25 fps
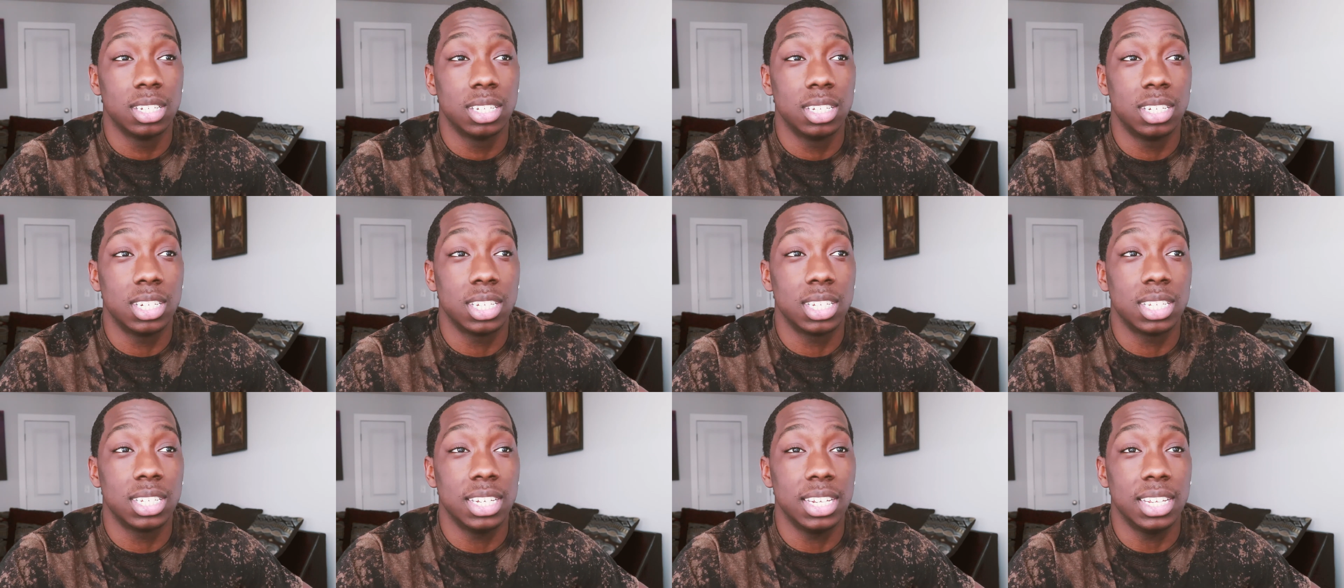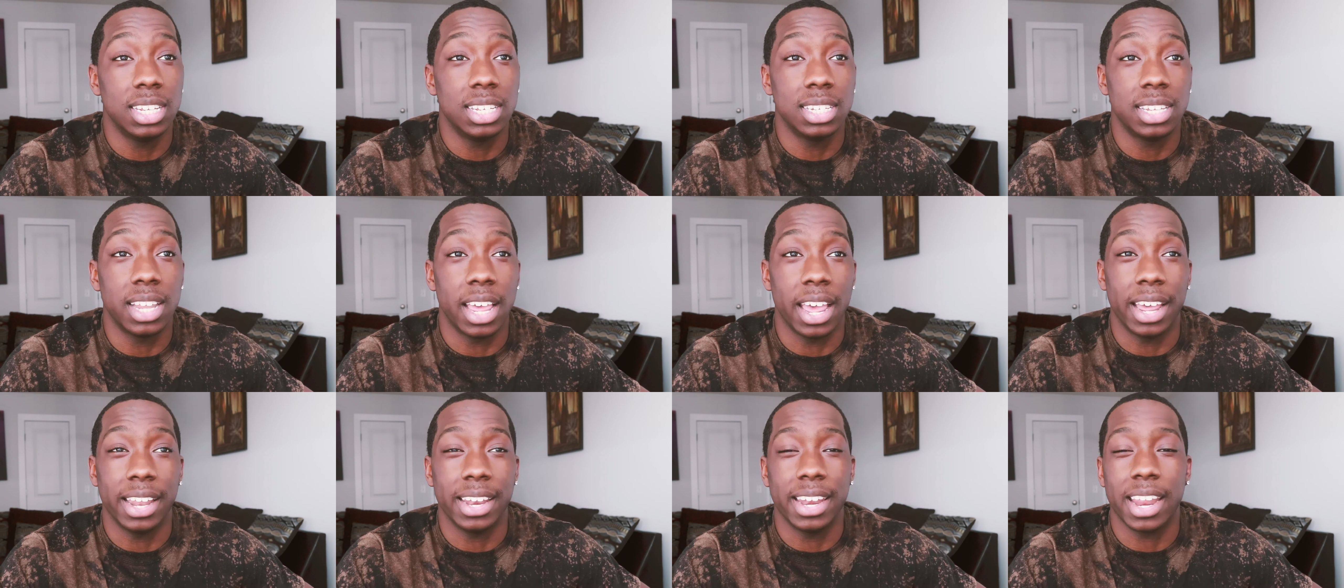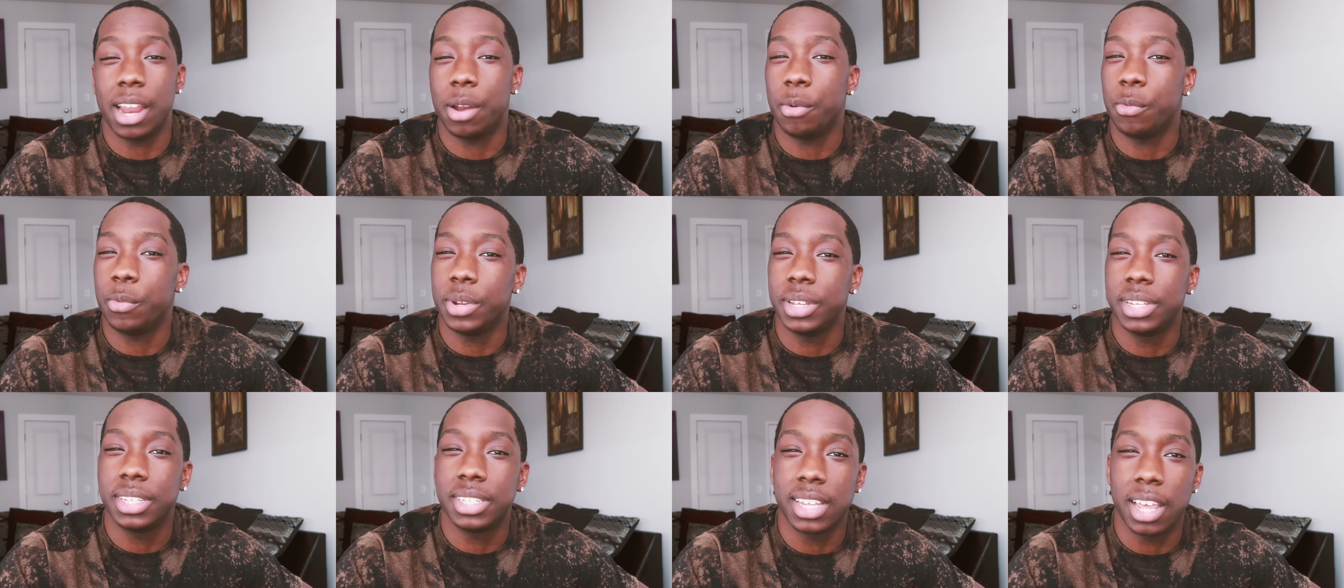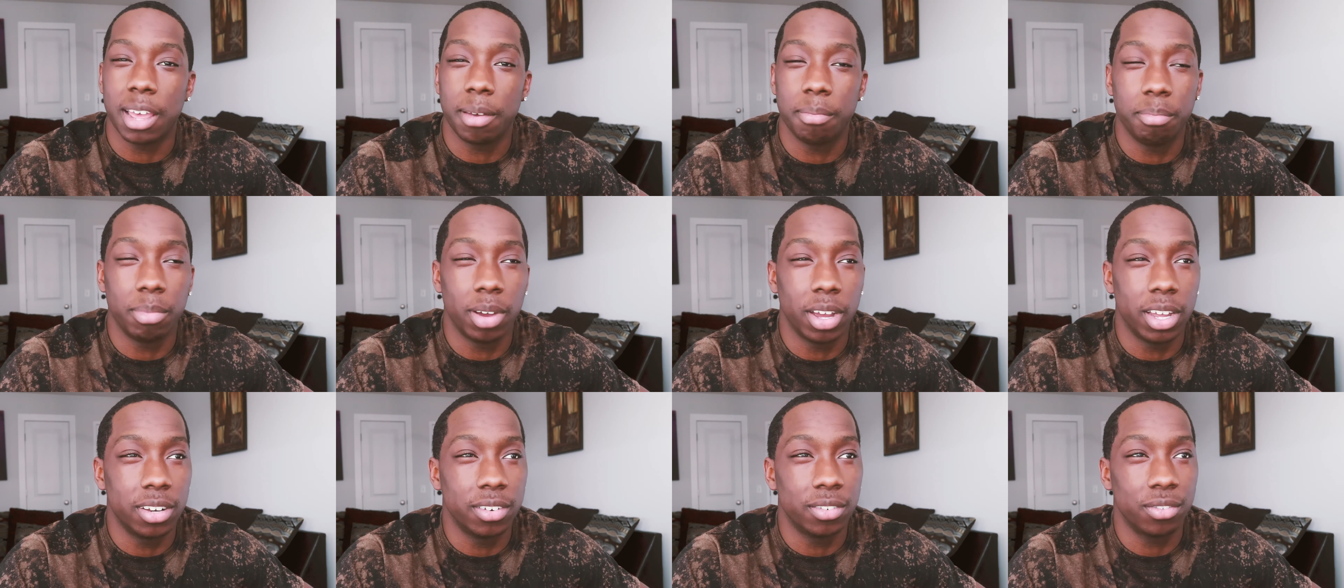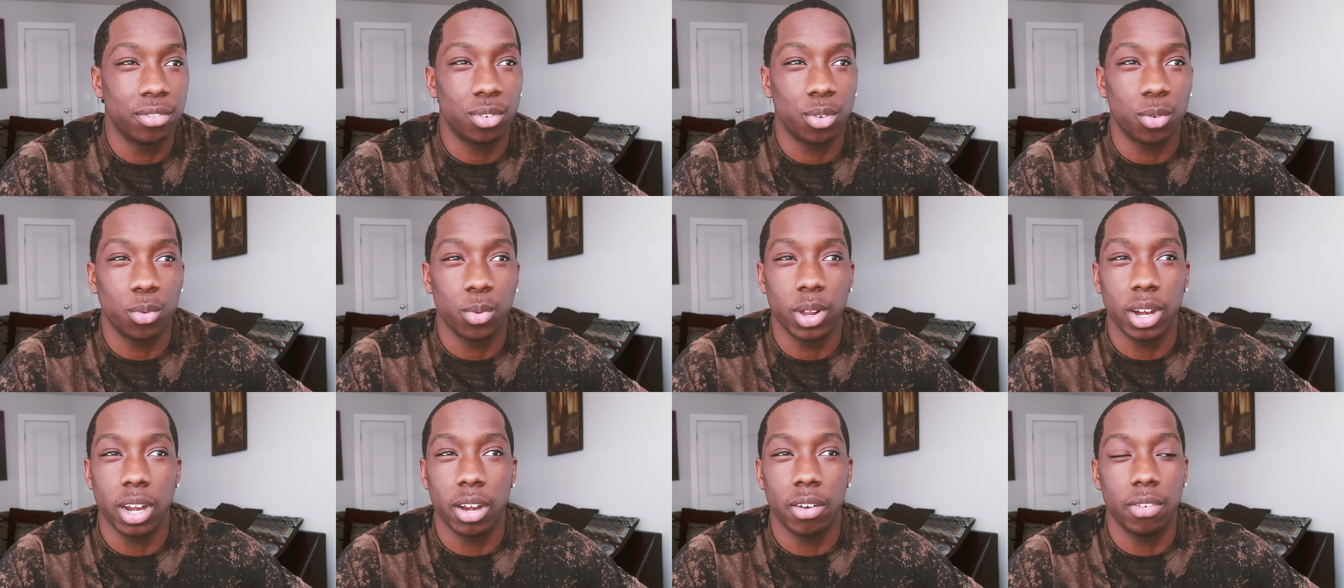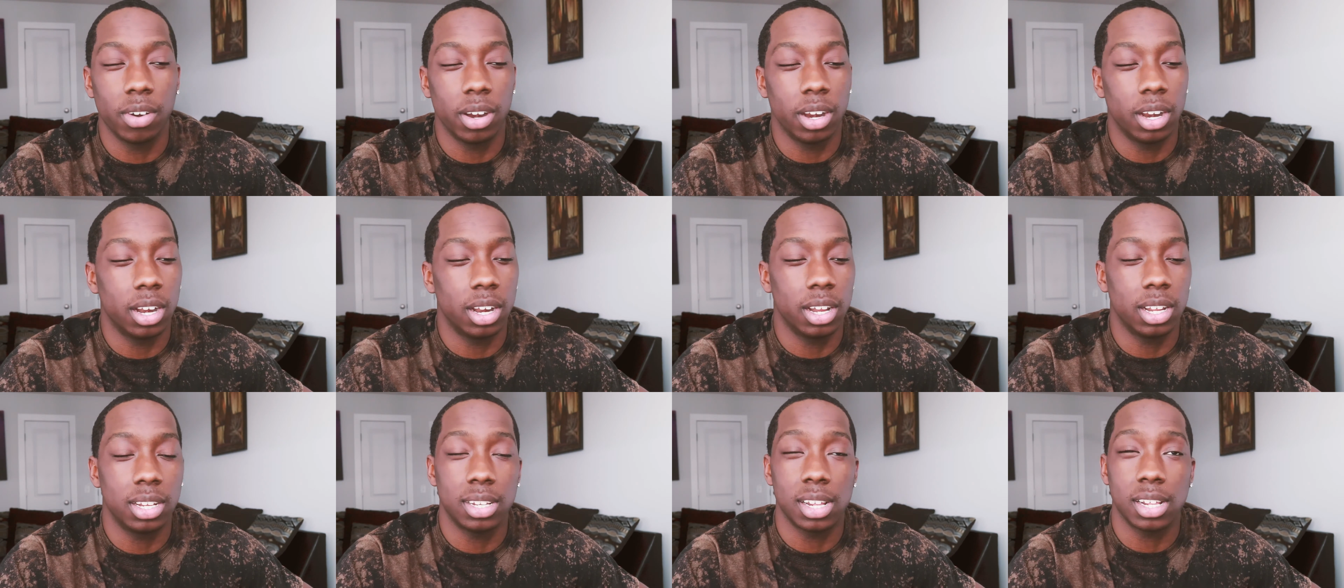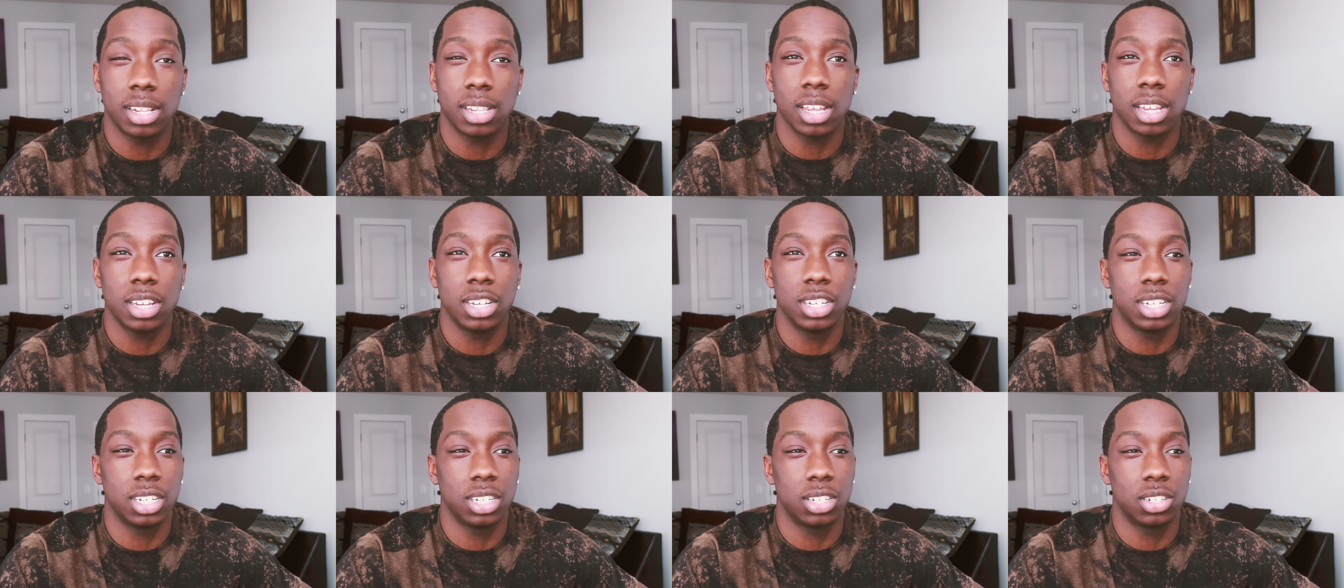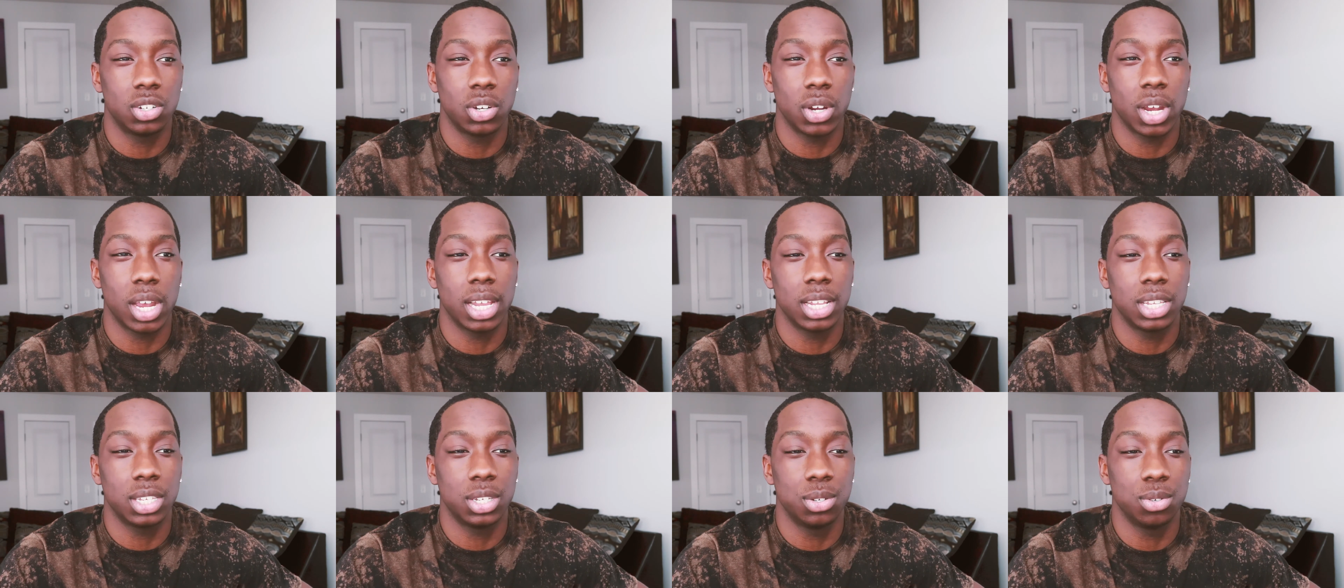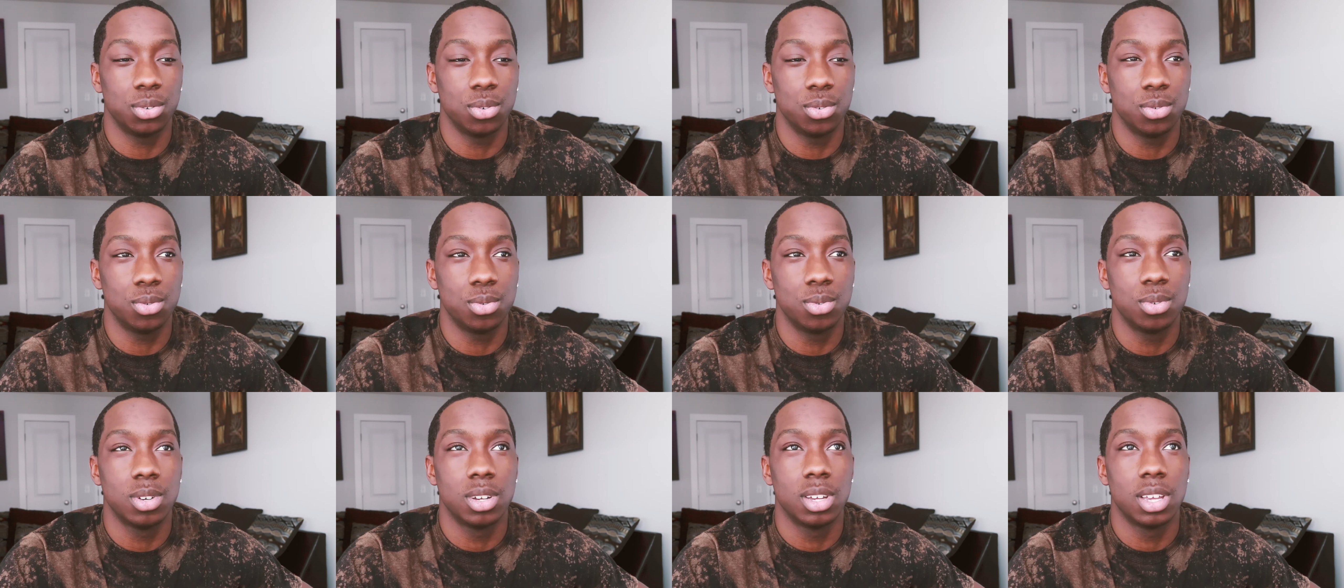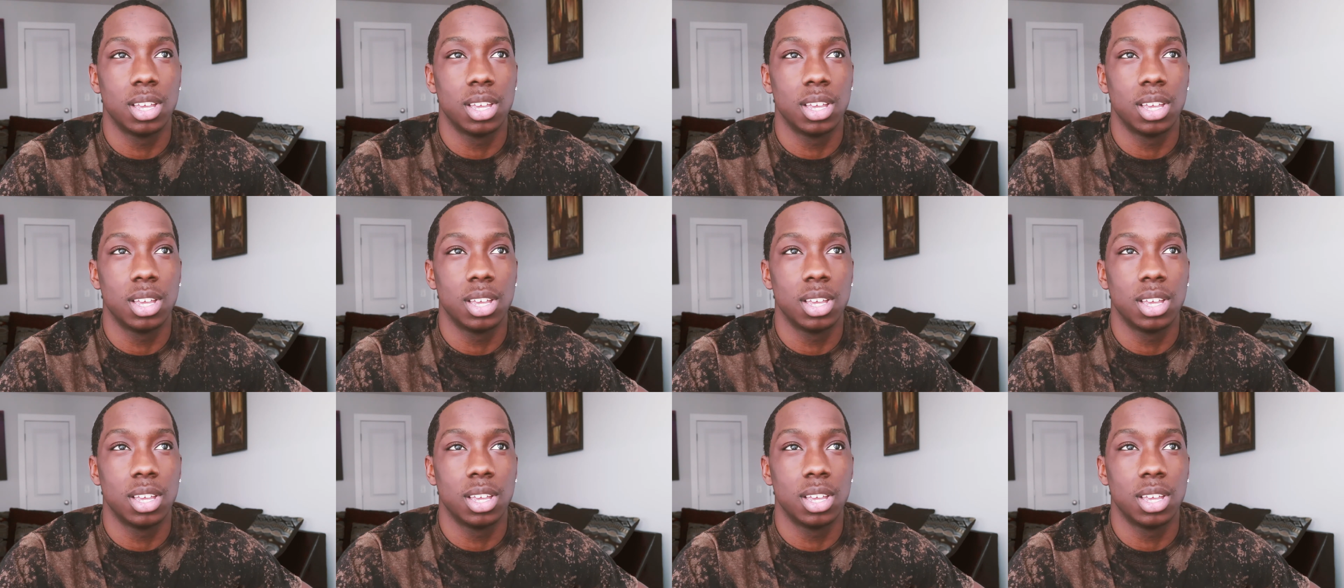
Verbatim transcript: just needs that that reset button for whatever it is that they just trying to